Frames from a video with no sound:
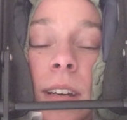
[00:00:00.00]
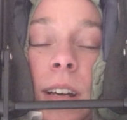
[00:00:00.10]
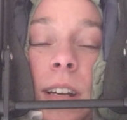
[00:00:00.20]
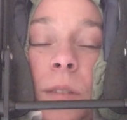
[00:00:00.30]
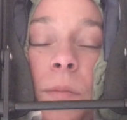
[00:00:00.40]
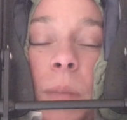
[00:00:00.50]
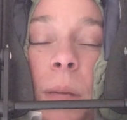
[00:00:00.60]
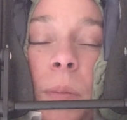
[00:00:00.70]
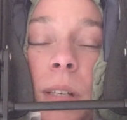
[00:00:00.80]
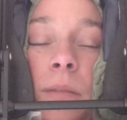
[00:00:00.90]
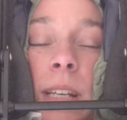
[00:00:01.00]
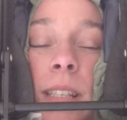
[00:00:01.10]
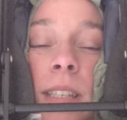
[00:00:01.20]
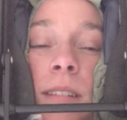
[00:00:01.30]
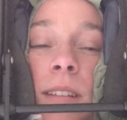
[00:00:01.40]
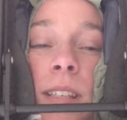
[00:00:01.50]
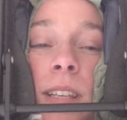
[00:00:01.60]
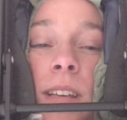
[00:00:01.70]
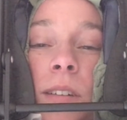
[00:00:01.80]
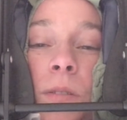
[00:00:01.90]
I know people don't necessarily
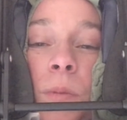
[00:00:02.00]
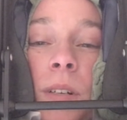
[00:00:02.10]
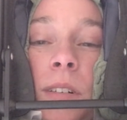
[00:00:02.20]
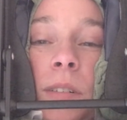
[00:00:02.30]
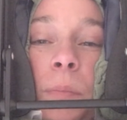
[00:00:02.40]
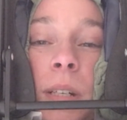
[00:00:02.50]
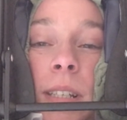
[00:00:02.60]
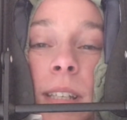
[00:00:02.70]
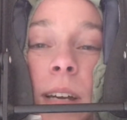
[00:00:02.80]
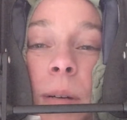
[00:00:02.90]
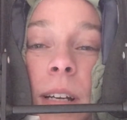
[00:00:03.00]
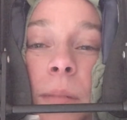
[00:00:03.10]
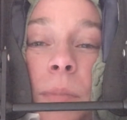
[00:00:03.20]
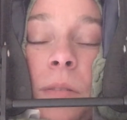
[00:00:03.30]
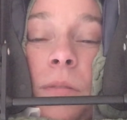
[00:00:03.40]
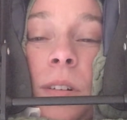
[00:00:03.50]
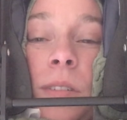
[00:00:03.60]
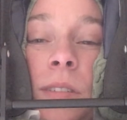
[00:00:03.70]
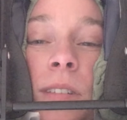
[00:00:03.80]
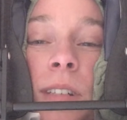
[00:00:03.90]
say those words, but it's how it comes
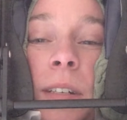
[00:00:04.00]
across.